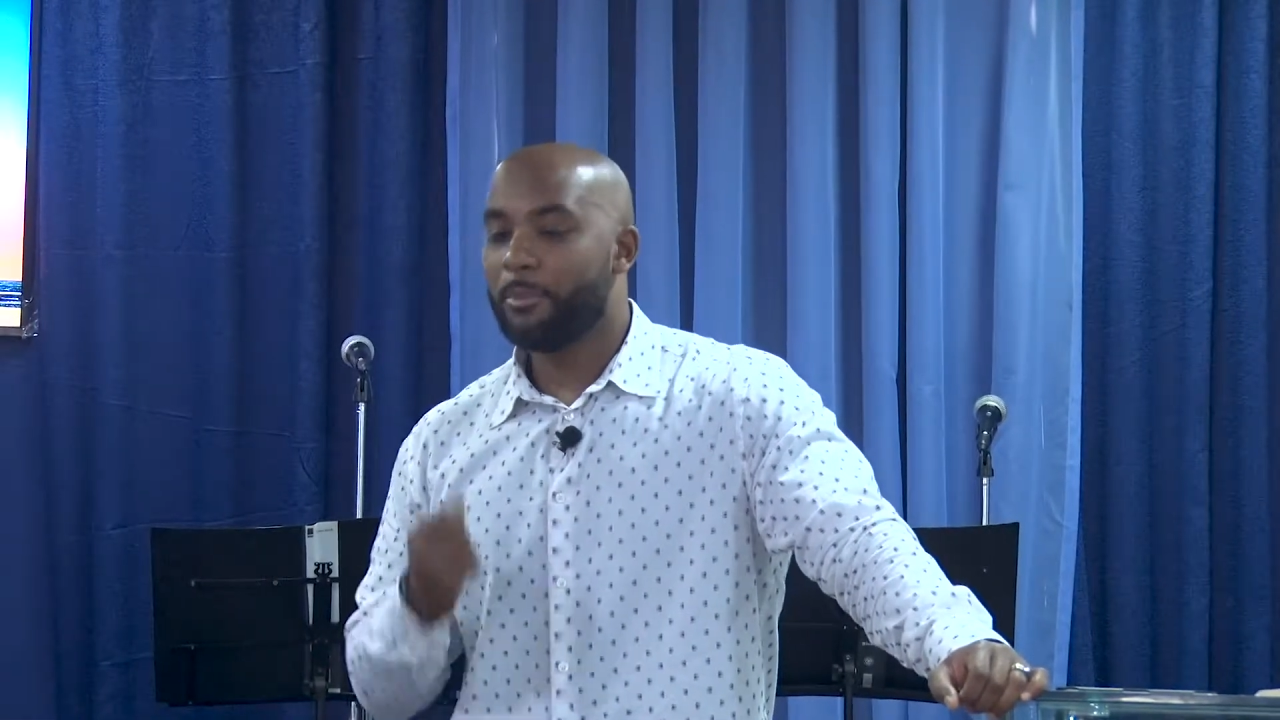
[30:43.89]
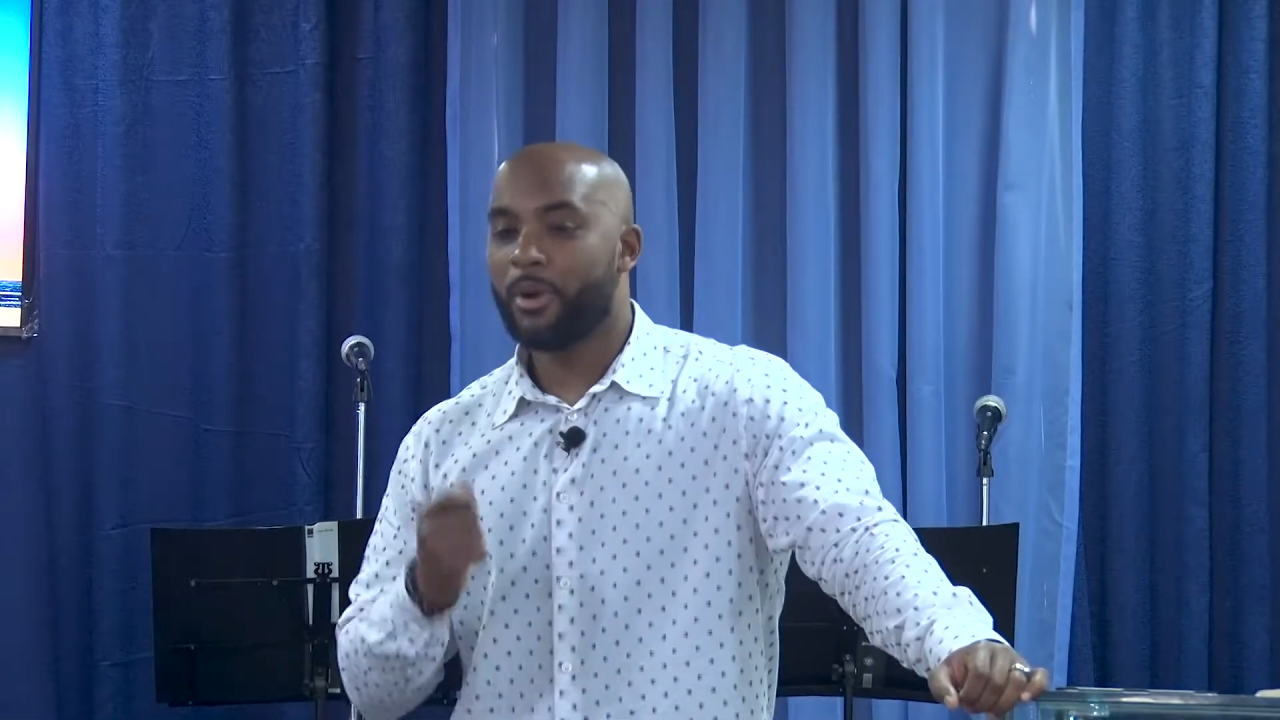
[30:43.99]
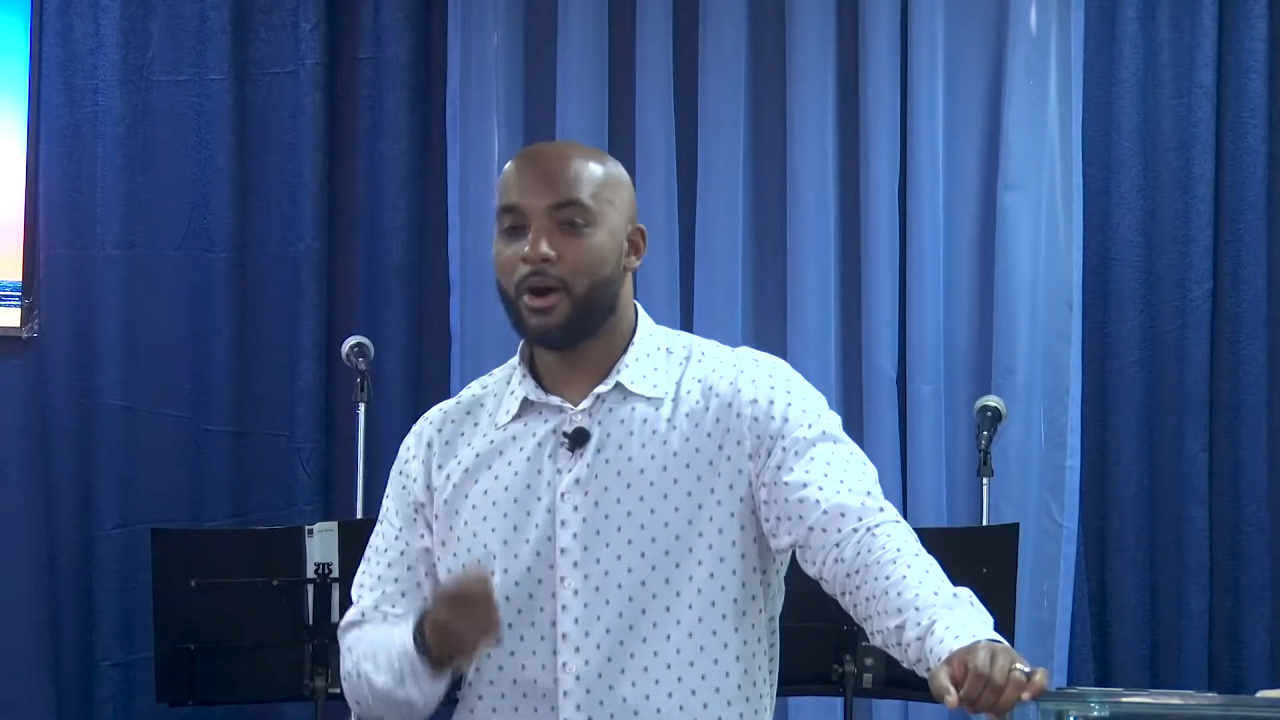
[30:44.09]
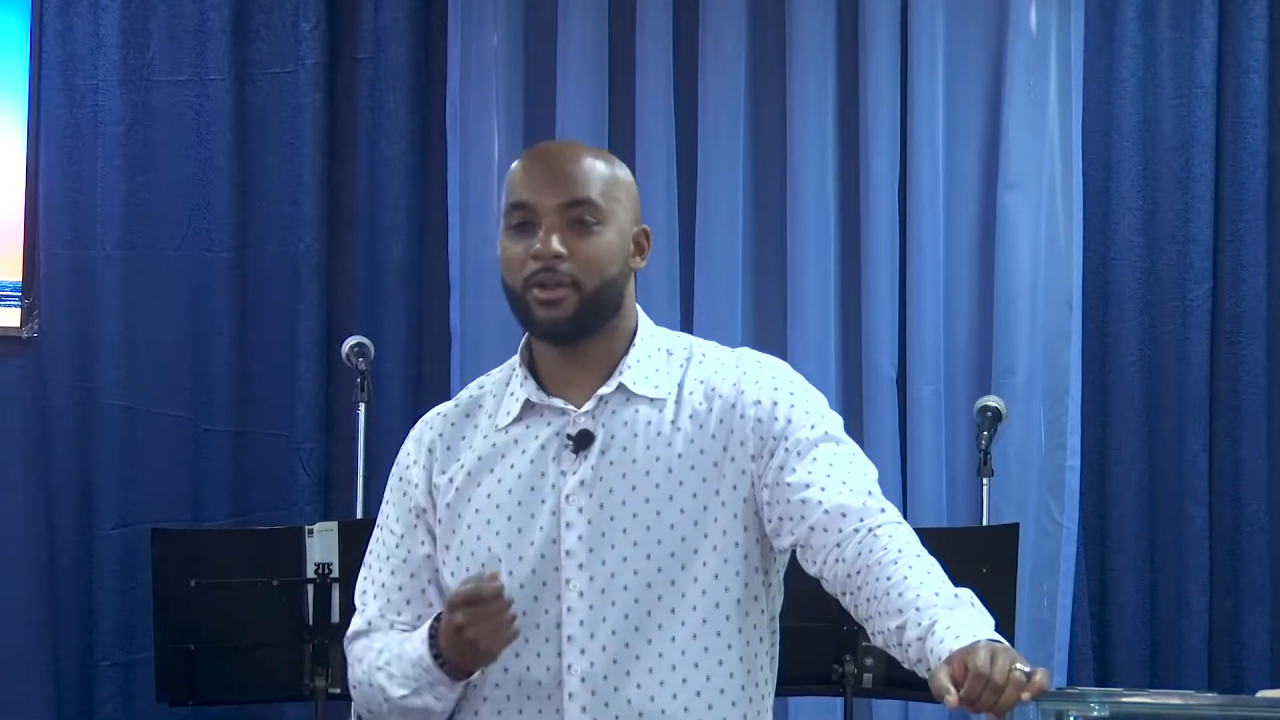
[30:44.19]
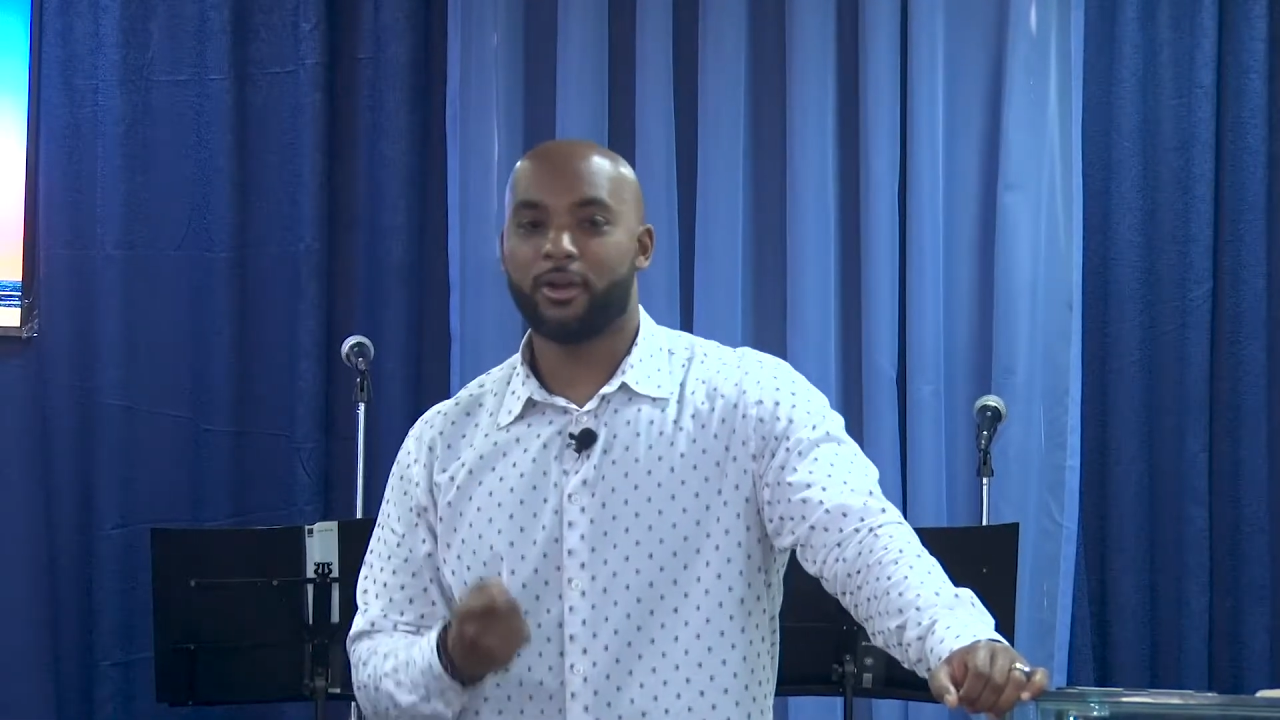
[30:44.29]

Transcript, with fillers: bought